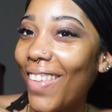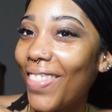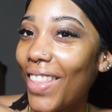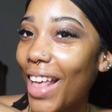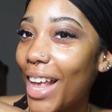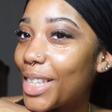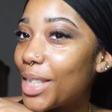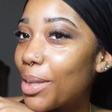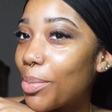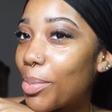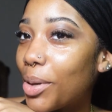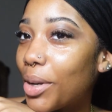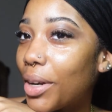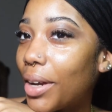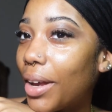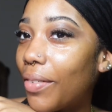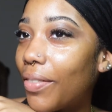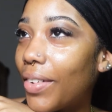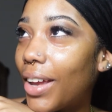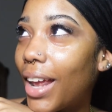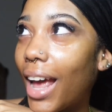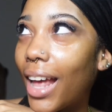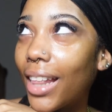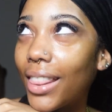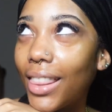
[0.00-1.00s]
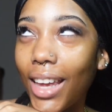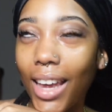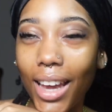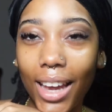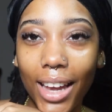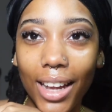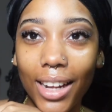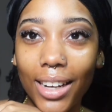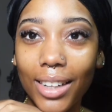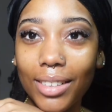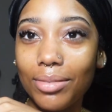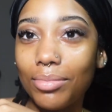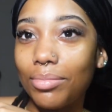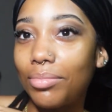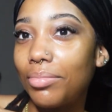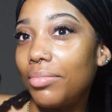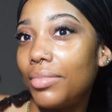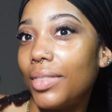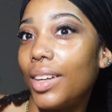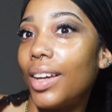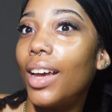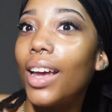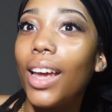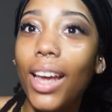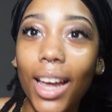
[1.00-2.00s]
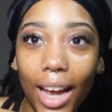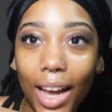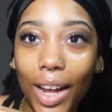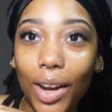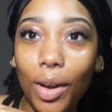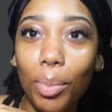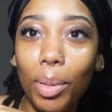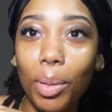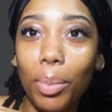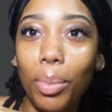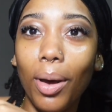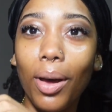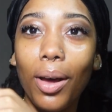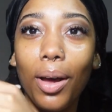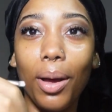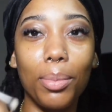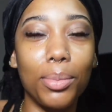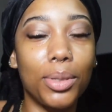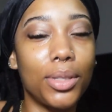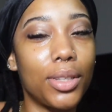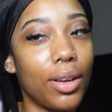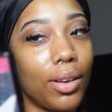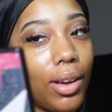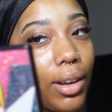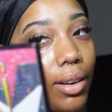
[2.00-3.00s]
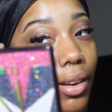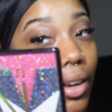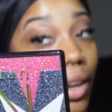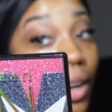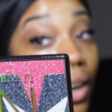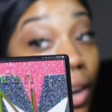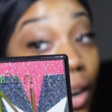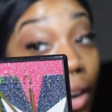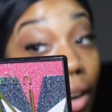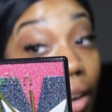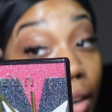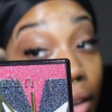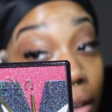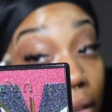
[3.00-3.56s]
and that's the beauty of it. At the end, it'll be bomb, so I don't care.